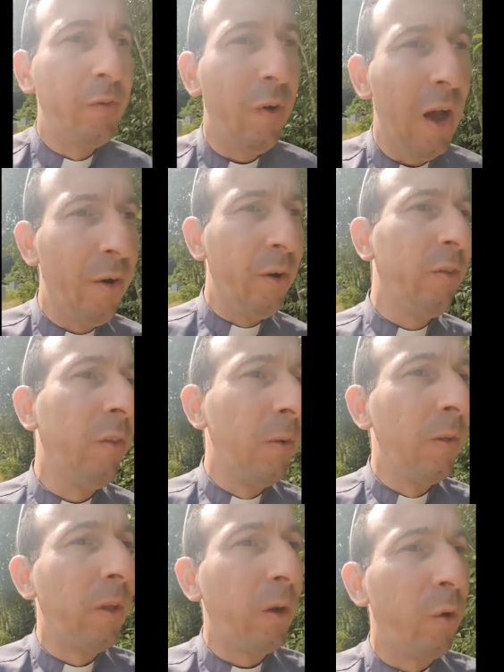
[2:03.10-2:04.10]
virus,
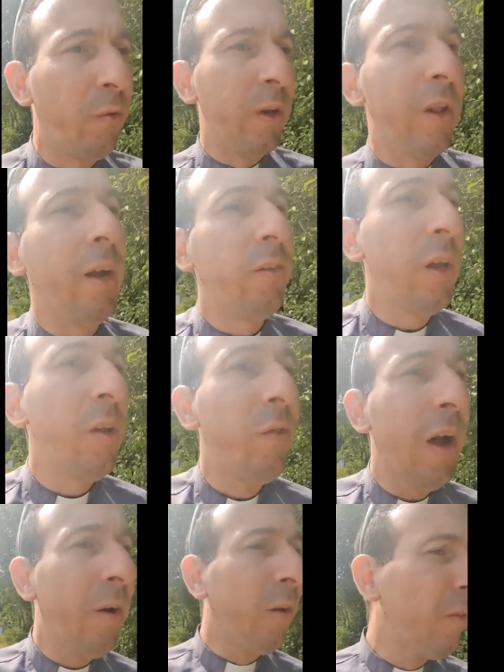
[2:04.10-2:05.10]
the COVID-19
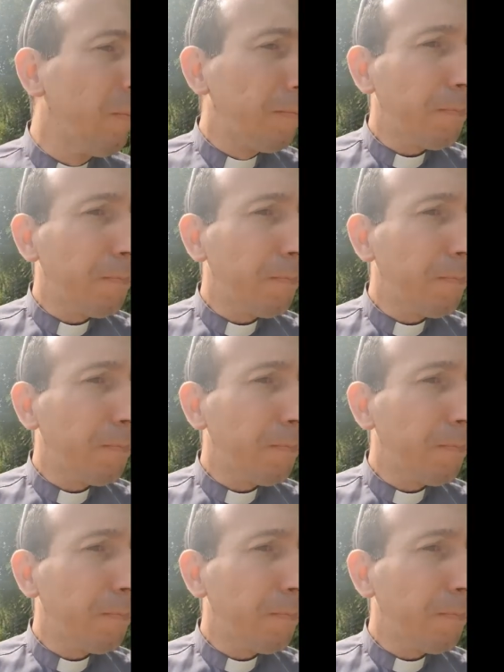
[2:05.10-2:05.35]
virus.